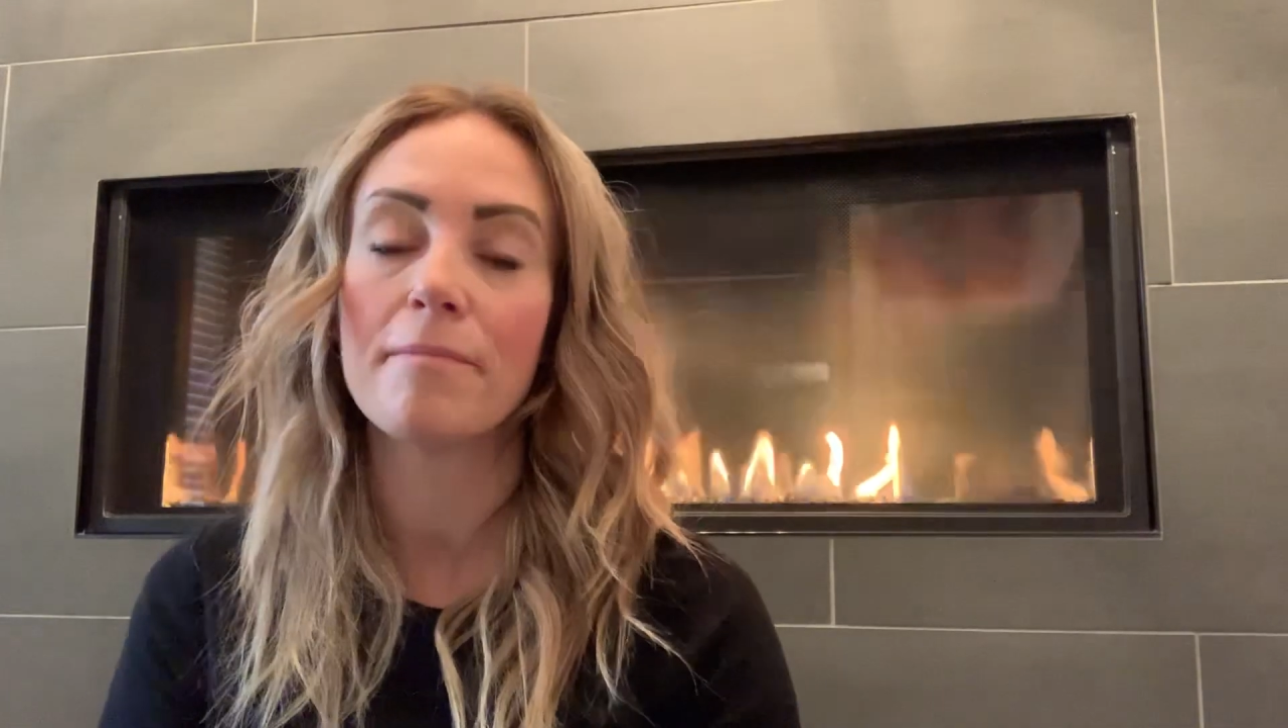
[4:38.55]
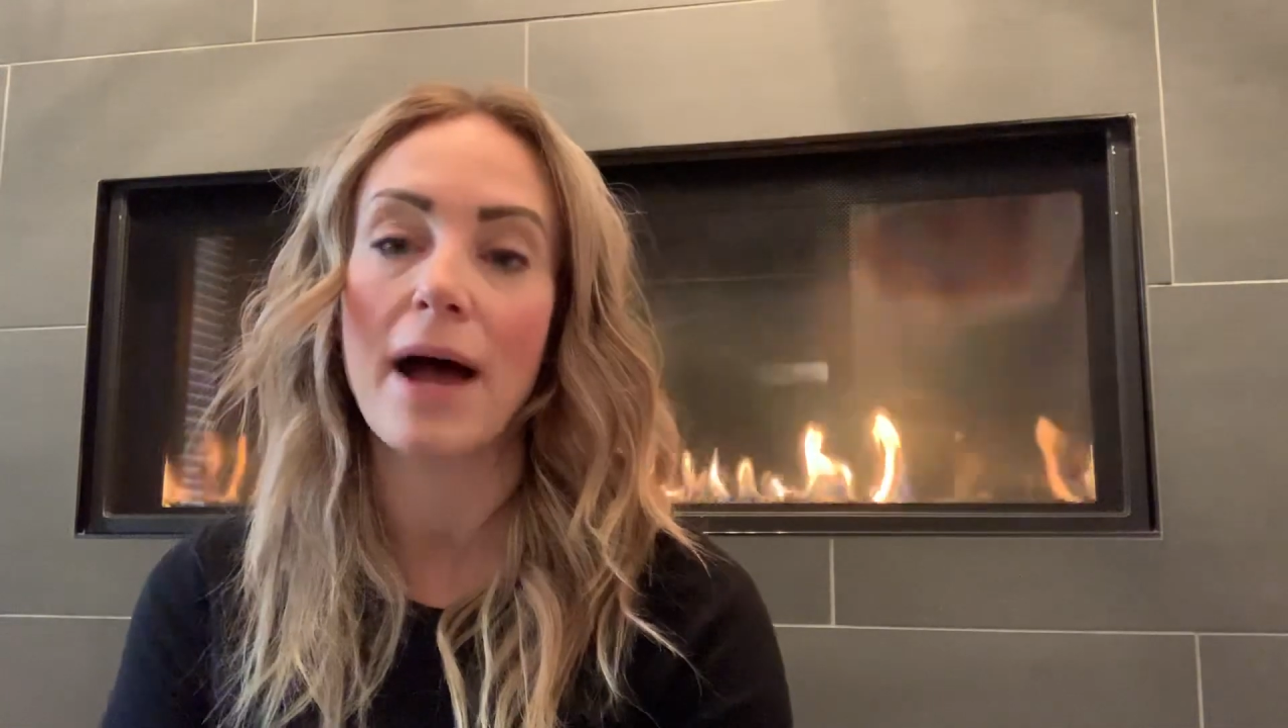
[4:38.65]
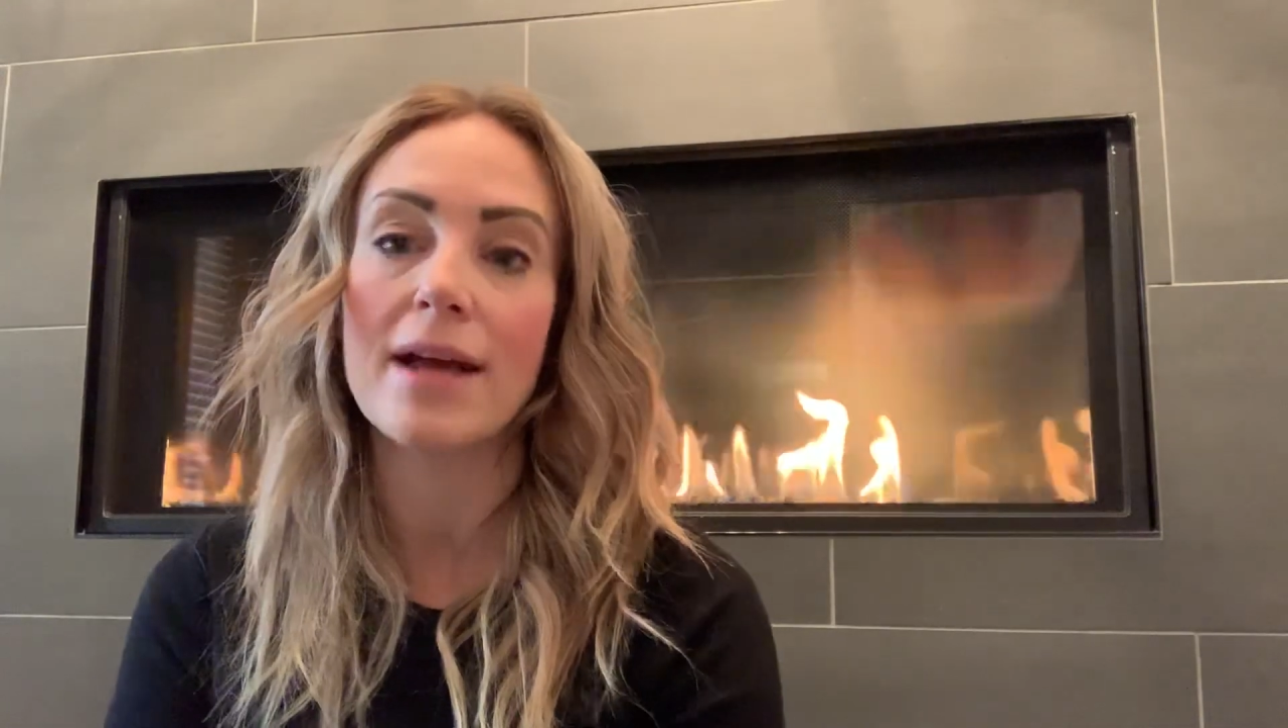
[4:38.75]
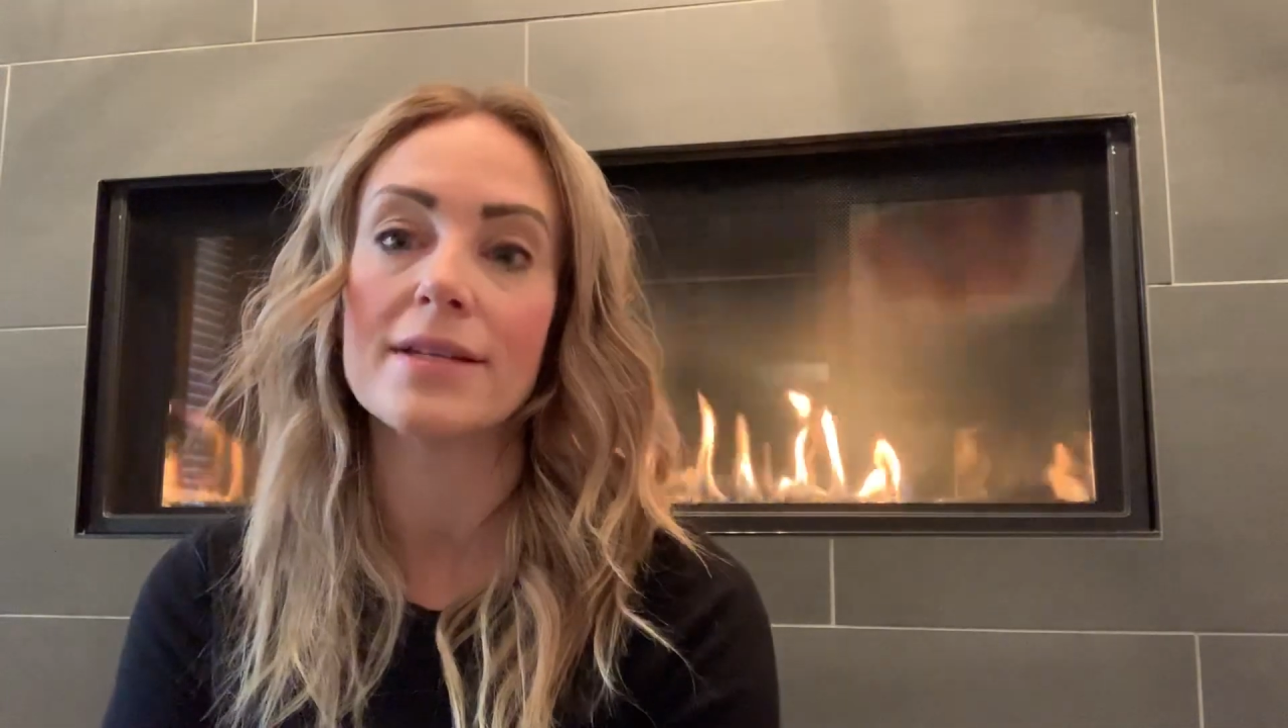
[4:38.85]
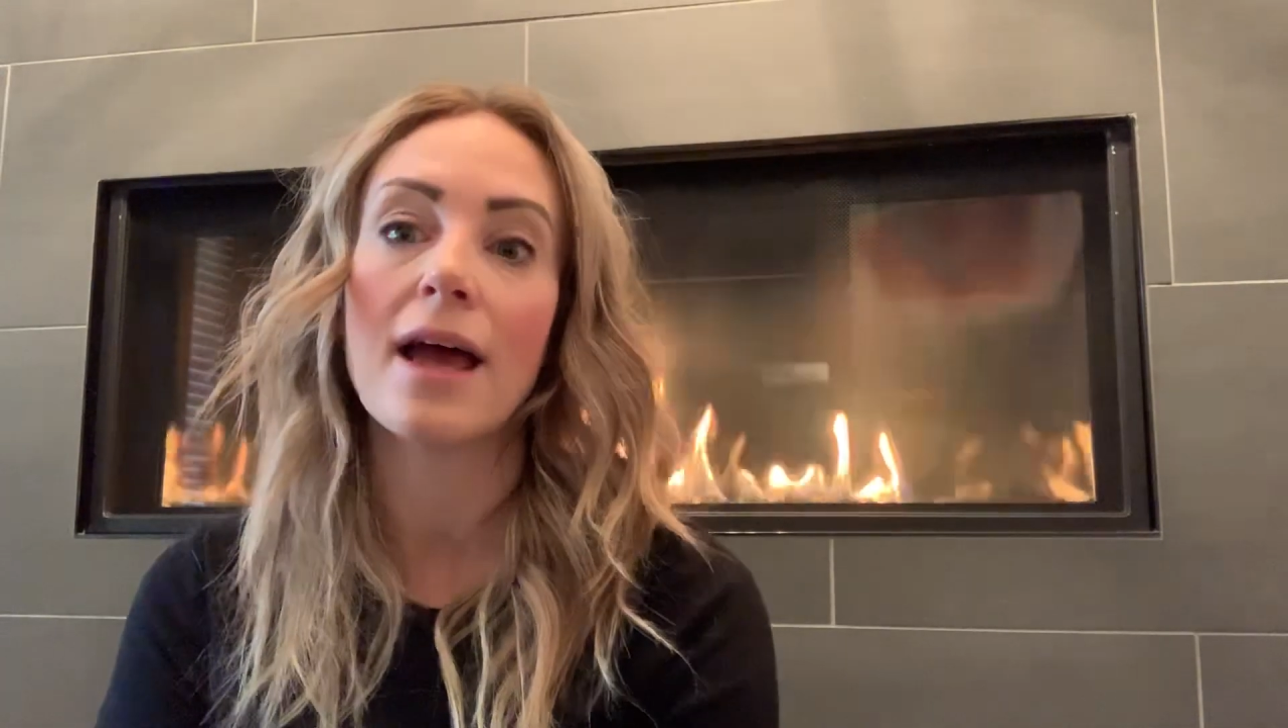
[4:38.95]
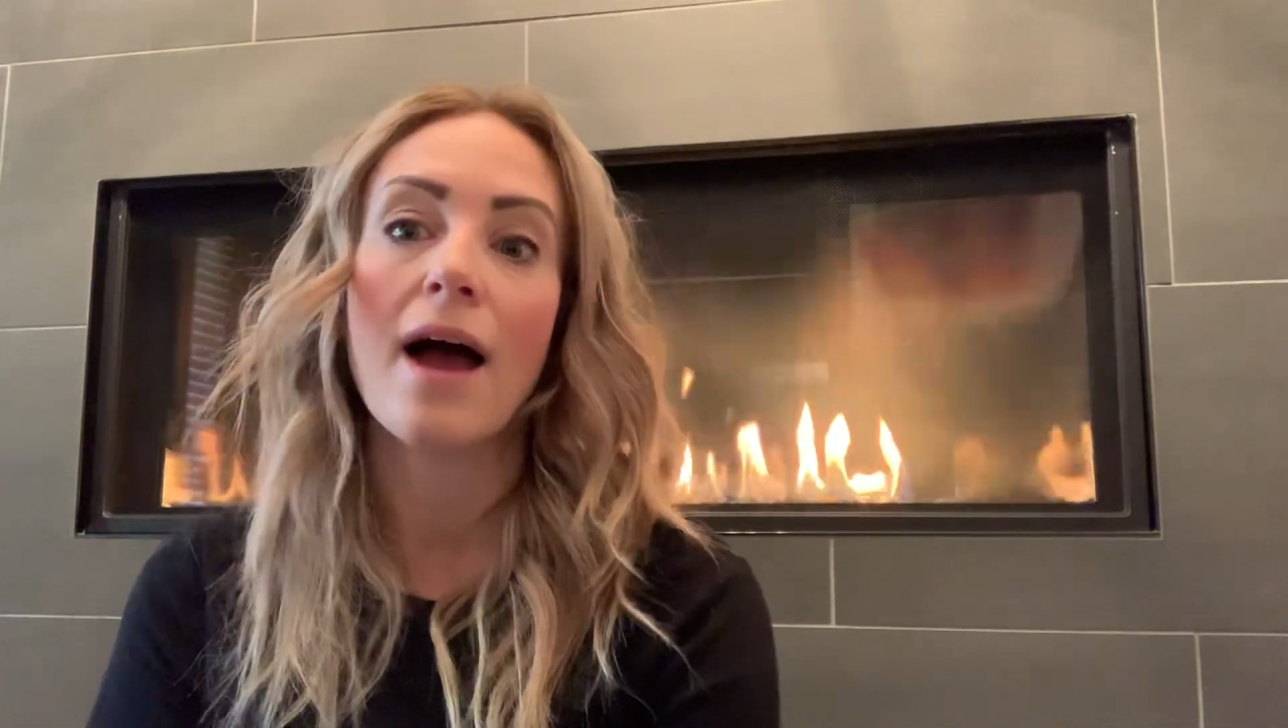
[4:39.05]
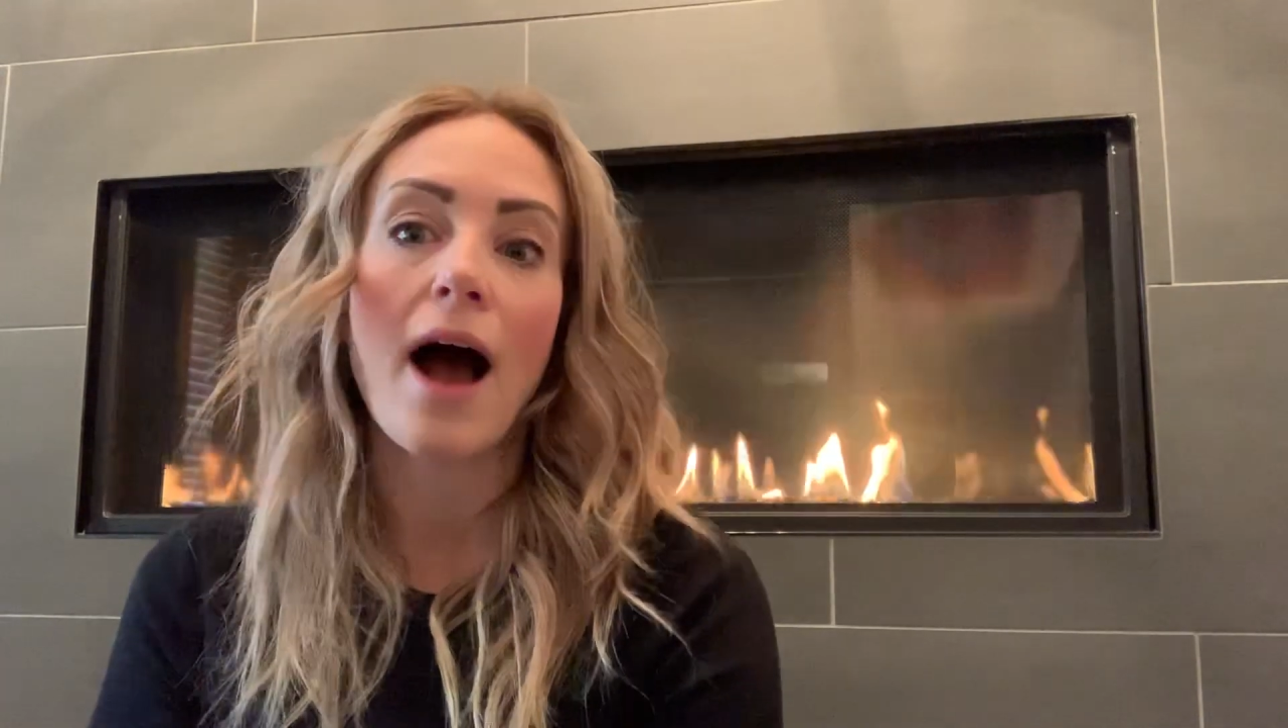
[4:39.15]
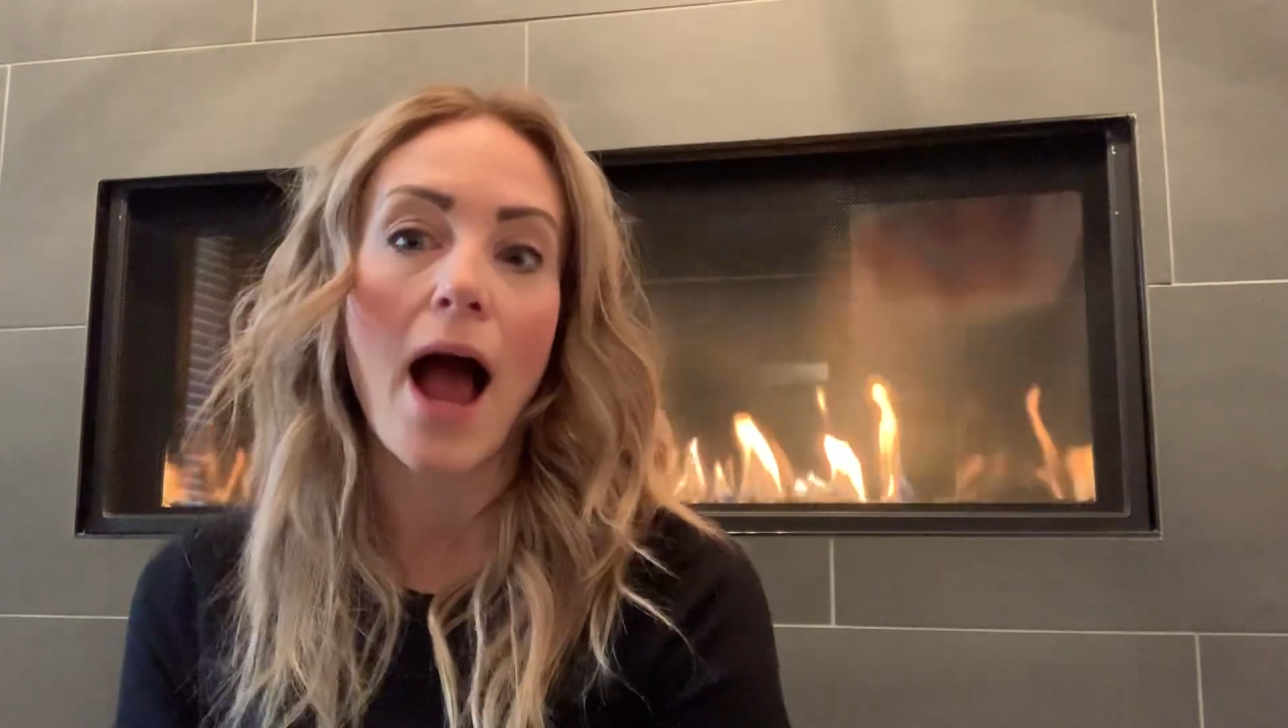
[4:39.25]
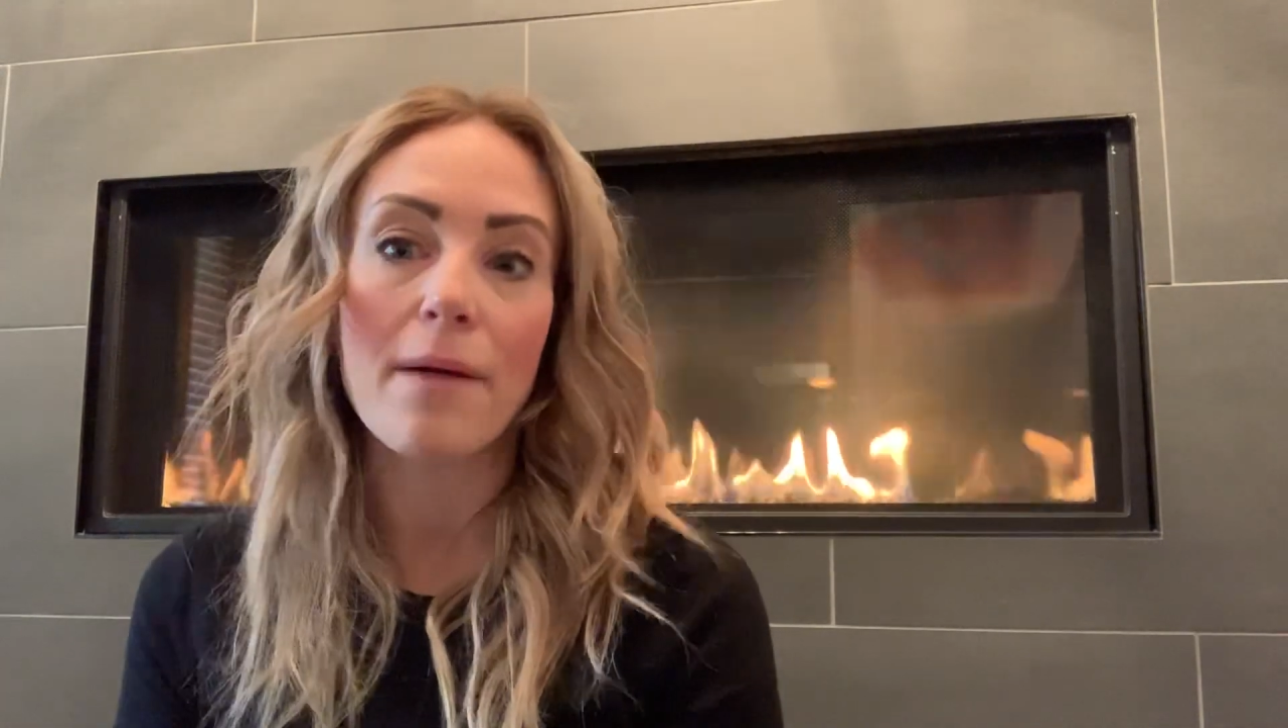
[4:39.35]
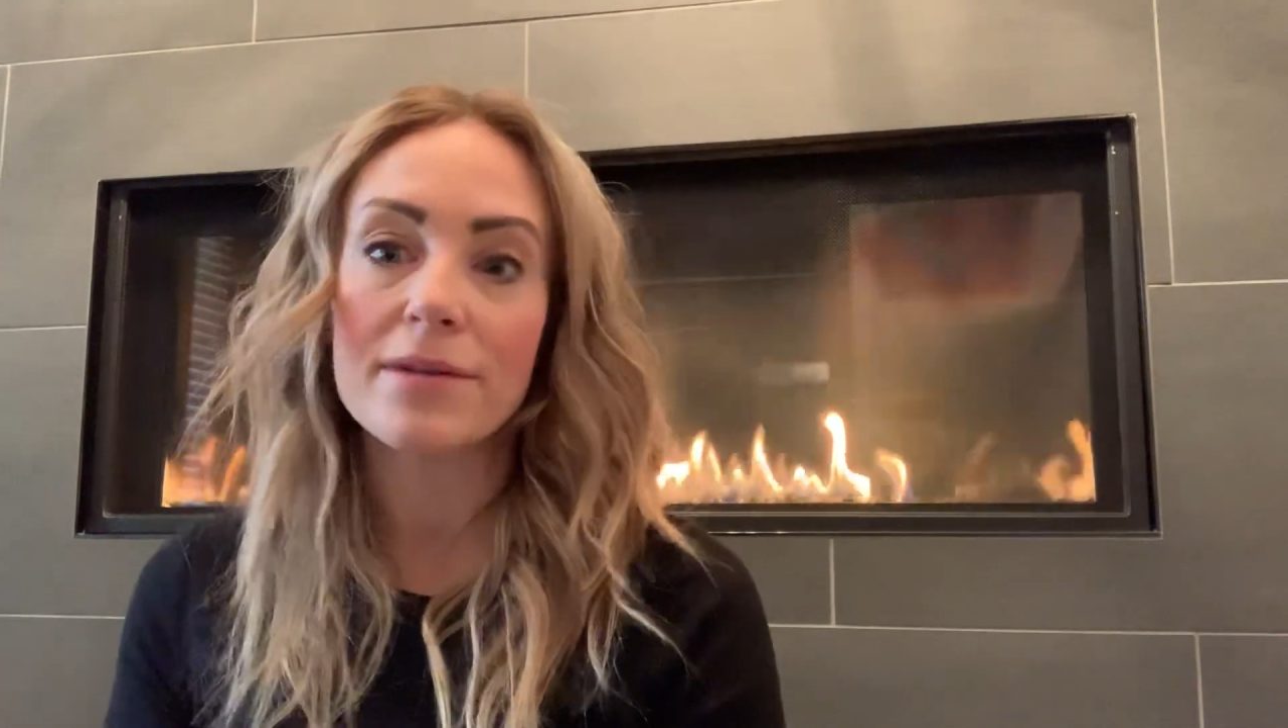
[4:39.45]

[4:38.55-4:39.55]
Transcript: but I